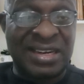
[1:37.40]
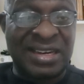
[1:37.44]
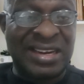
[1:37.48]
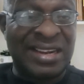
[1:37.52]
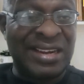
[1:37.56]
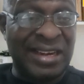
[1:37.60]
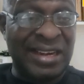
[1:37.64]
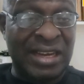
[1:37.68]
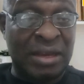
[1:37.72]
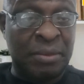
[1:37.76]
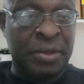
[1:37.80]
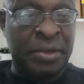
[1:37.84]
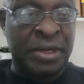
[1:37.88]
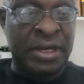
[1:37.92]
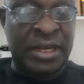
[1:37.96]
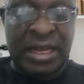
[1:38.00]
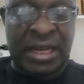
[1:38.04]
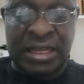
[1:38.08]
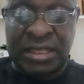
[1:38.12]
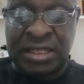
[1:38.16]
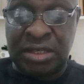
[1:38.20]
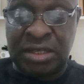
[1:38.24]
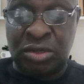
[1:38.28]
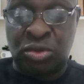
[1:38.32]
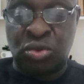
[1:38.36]
claiming
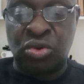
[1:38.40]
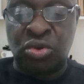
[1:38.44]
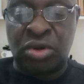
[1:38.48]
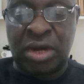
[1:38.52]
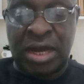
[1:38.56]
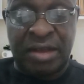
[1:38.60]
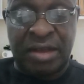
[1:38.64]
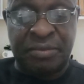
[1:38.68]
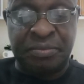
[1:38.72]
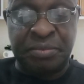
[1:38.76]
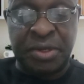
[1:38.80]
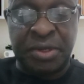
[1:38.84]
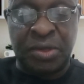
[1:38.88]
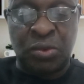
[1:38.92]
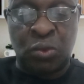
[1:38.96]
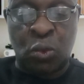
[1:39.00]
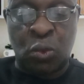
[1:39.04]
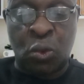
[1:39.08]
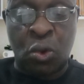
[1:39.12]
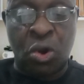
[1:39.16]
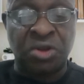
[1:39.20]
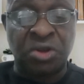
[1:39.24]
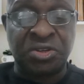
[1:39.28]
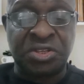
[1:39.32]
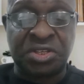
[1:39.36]
that it could have
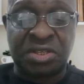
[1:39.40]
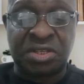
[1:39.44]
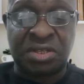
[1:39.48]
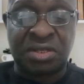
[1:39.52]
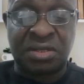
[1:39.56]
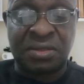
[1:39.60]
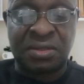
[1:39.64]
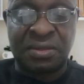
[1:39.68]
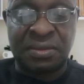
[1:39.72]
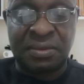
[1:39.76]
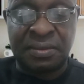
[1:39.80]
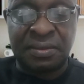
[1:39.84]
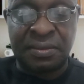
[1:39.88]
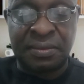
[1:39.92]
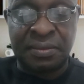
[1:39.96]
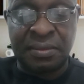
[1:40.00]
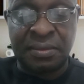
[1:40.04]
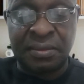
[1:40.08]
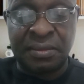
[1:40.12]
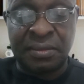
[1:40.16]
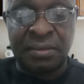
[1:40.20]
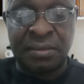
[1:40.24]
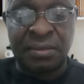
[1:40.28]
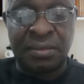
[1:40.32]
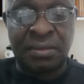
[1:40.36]
been worse
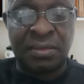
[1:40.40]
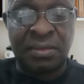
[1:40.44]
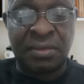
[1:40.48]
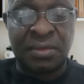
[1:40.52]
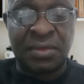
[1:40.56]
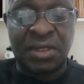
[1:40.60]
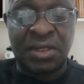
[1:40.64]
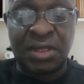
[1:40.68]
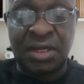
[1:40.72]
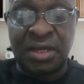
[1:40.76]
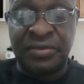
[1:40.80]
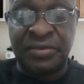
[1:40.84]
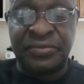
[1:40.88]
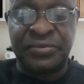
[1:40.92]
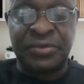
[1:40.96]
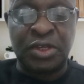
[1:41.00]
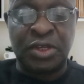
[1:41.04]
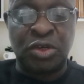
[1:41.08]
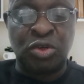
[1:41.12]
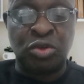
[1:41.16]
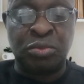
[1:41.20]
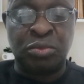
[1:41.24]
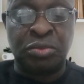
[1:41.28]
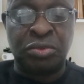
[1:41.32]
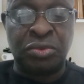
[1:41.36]
if
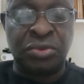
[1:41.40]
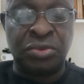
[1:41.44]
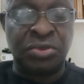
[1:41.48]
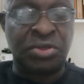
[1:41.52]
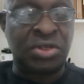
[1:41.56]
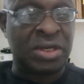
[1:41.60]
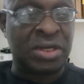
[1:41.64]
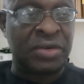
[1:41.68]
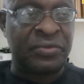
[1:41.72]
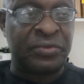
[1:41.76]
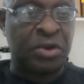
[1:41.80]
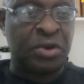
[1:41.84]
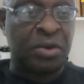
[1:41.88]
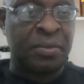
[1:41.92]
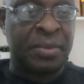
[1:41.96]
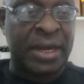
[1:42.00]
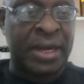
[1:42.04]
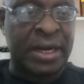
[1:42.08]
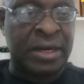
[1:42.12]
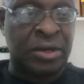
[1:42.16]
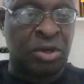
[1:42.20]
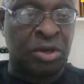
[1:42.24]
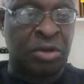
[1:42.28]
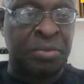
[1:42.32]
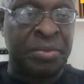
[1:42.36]
Tinubu's reform
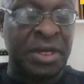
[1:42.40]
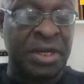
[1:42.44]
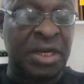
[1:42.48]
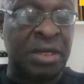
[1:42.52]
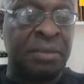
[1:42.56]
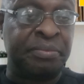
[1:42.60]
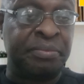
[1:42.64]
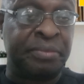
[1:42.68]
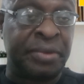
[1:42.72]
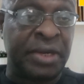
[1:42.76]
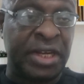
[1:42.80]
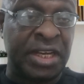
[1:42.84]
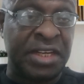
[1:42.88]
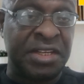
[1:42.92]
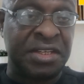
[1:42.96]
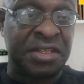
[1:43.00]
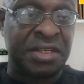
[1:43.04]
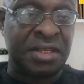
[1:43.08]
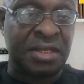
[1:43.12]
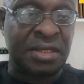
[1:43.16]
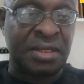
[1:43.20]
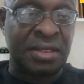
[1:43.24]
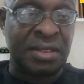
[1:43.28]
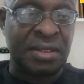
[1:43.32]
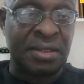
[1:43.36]
had not been in
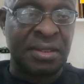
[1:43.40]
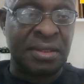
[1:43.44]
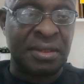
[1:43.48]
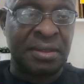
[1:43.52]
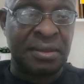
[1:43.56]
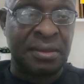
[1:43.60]
place.